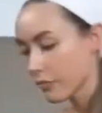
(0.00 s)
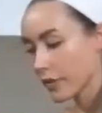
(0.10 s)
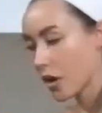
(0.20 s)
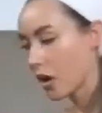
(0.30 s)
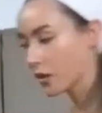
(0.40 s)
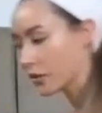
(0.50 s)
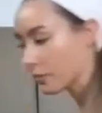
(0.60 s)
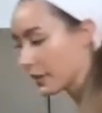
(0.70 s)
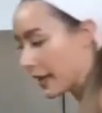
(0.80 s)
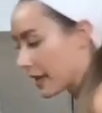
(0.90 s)
on your
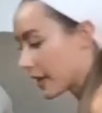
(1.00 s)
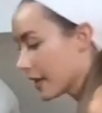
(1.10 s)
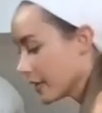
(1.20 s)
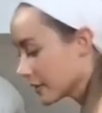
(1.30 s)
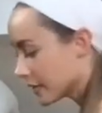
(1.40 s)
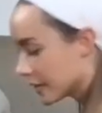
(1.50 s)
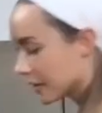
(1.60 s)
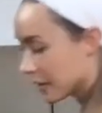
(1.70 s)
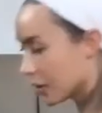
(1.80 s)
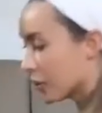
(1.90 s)
blanket.
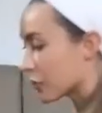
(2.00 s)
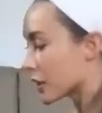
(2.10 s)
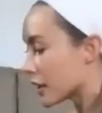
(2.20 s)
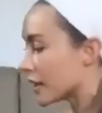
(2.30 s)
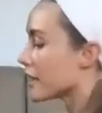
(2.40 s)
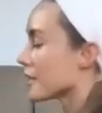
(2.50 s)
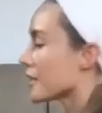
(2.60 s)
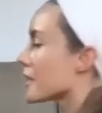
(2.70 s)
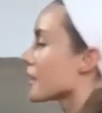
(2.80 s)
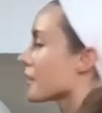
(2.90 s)

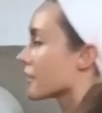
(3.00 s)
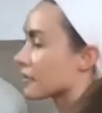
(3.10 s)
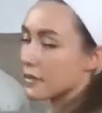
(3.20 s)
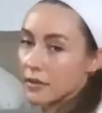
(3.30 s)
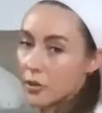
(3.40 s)
Releasing the